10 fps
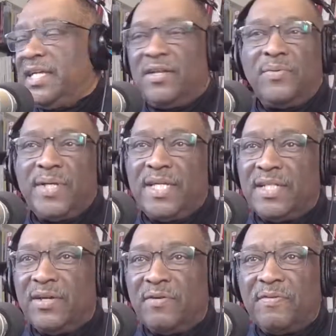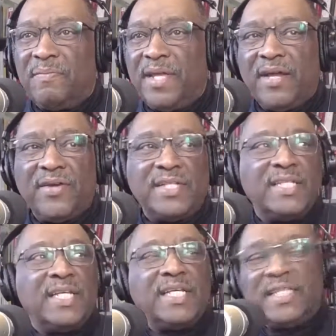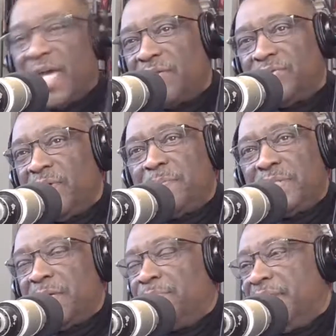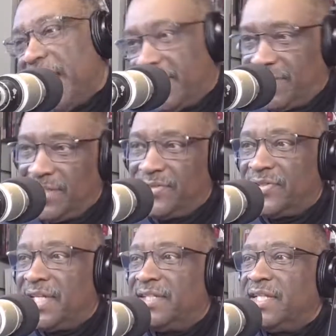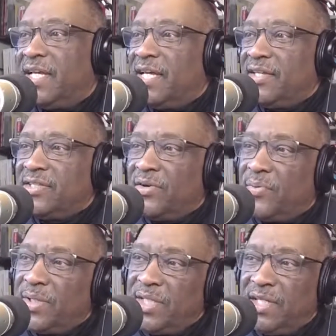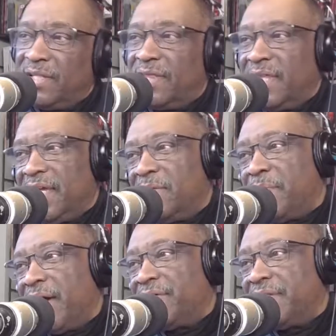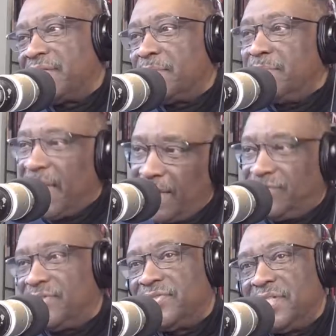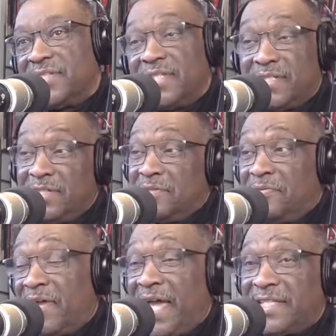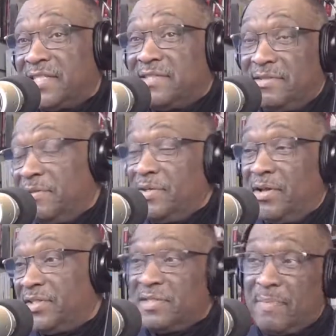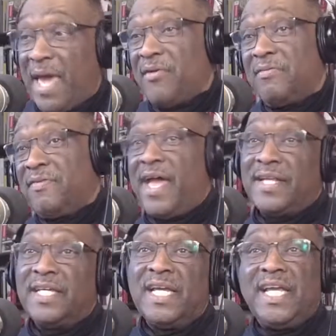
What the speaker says: And, we can go from there. And Donald Trump is obnoxious. And so what do you think about his obnoxiousness? It's just a fact. Just, it's a matter of fact.